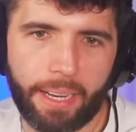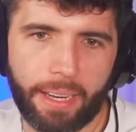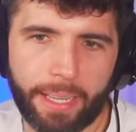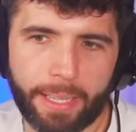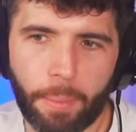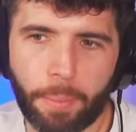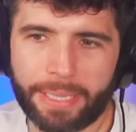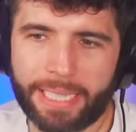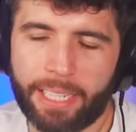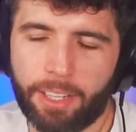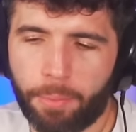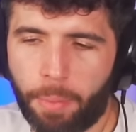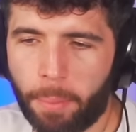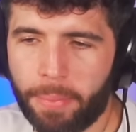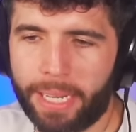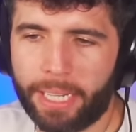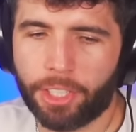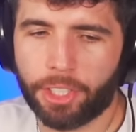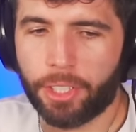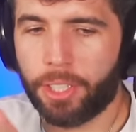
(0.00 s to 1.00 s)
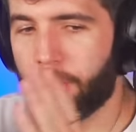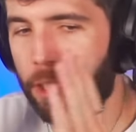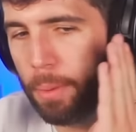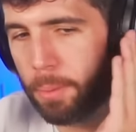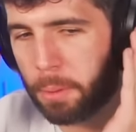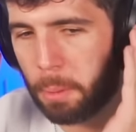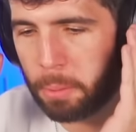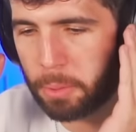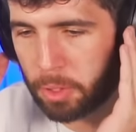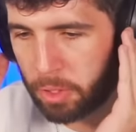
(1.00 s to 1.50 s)
Like the percent of population
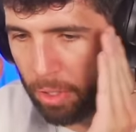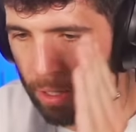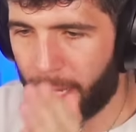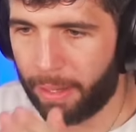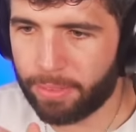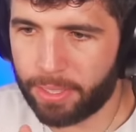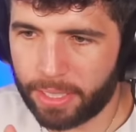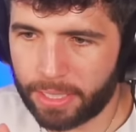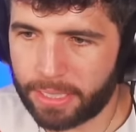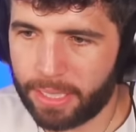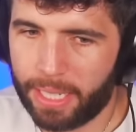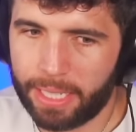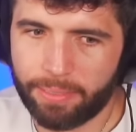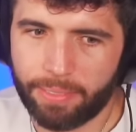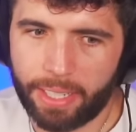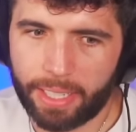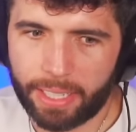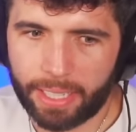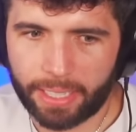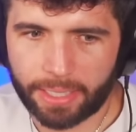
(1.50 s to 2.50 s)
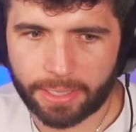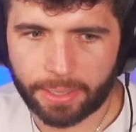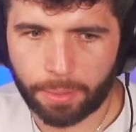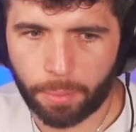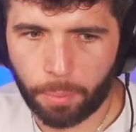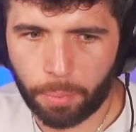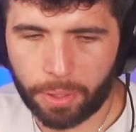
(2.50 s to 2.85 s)
that's subscribed to the Sidemen is